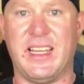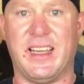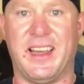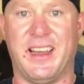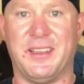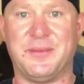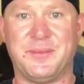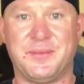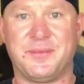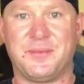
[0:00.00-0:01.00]
There
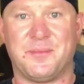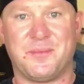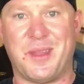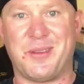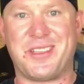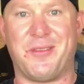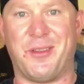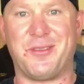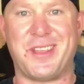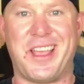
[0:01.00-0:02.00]
were several
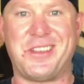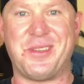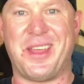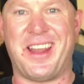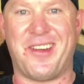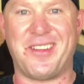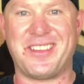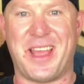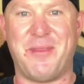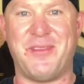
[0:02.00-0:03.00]
of us last year that had a hard
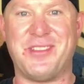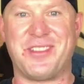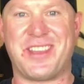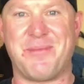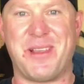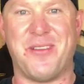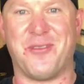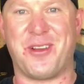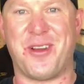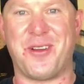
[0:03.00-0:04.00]
time even just stepping
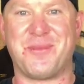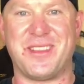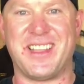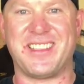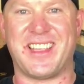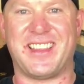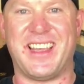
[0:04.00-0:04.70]
over curbs and things like